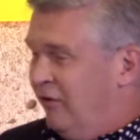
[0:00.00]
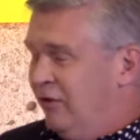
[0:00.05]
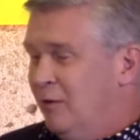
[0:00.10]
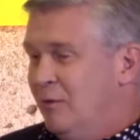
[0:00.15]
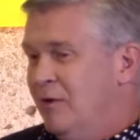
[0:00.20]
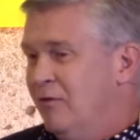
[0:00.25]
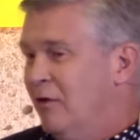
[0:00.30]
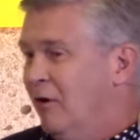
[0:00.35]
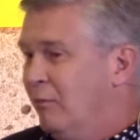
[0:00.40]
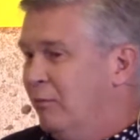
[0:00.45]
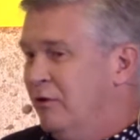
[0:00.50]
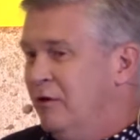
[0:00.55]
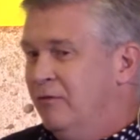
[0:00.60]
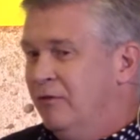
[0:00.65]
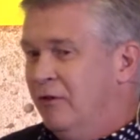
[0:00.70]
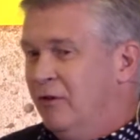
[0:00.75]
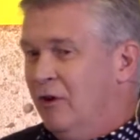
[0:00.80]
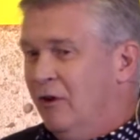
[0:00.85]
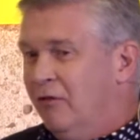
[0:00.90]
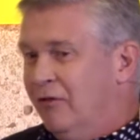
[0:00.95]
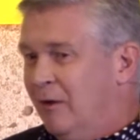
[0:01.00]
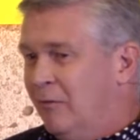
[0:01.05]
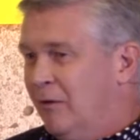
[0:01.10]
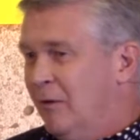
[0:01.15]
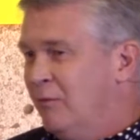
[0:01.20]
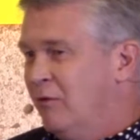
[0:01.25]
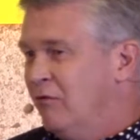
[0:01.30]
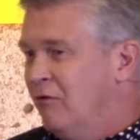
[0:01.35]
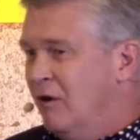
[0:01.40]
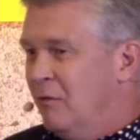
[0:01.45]
So we've got proof of concepts
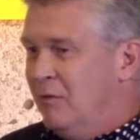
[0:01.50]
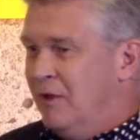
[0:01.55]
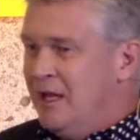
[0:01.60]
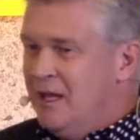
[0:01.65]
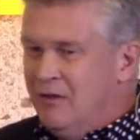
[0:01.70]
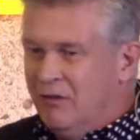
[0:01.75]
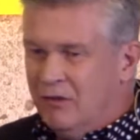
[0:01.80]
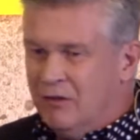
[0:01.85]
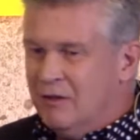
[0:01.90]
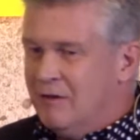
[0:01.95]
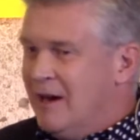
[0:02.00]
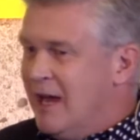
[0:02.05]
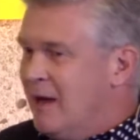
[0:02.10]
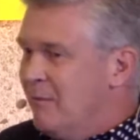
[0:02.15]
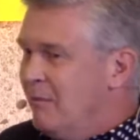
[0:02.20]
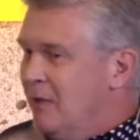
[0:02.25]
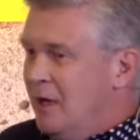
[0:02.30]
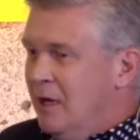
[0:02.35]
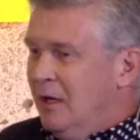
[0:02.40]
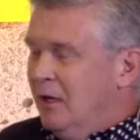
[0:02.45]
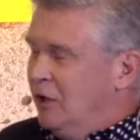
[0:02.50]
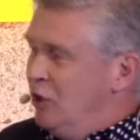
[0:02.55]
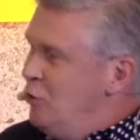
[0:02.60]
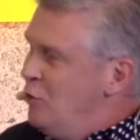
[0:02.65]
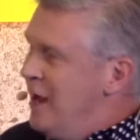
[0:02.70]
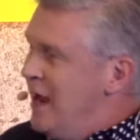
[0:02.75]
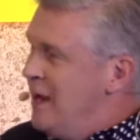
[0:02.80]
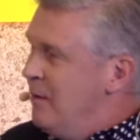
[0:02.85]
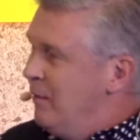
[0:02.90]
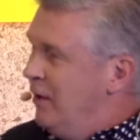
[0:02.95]
up and running with Instagram, you
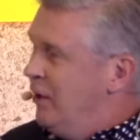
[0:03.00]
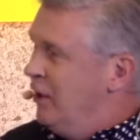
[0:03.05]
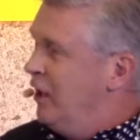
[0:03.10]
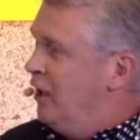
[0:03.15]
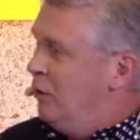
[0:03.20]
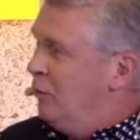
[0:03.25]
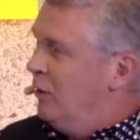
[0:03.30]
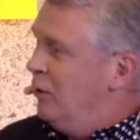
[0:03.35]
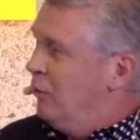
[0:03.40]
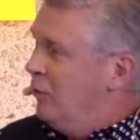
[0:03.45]
name it, we're